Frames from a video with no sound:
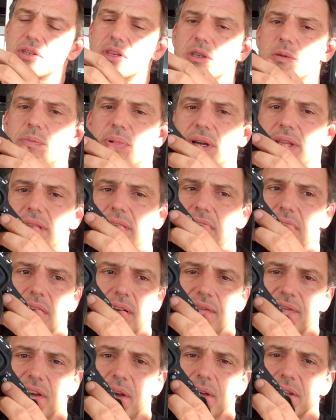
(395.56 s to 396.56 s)
here. Very
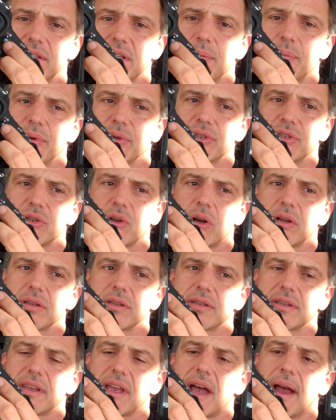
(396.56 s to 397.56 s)
simple, start and stop.
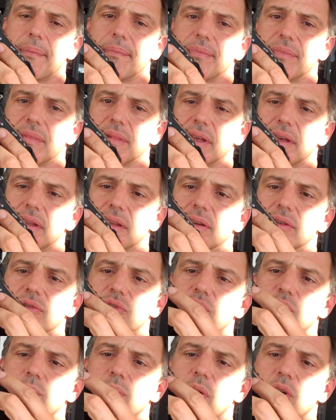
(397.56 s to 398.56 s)
There's 2
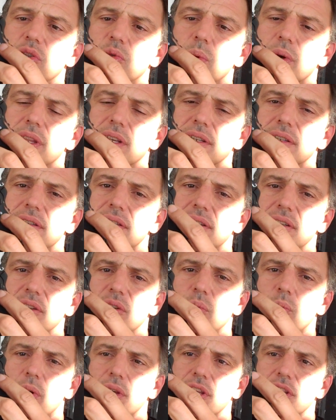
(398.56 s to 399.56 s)
modes, one is still, one is
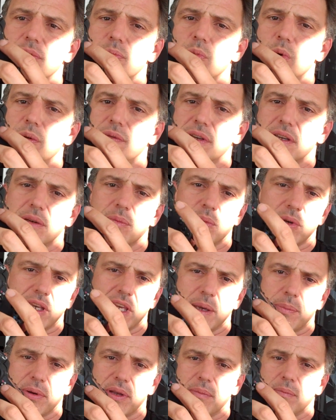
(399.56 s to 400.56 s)
movie. We keep it in
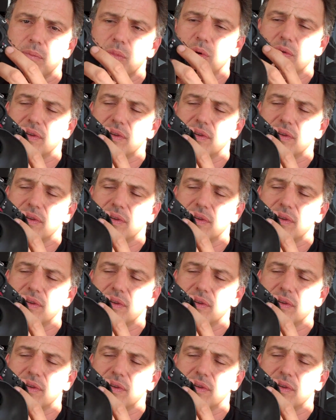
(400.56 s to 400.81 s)
movie.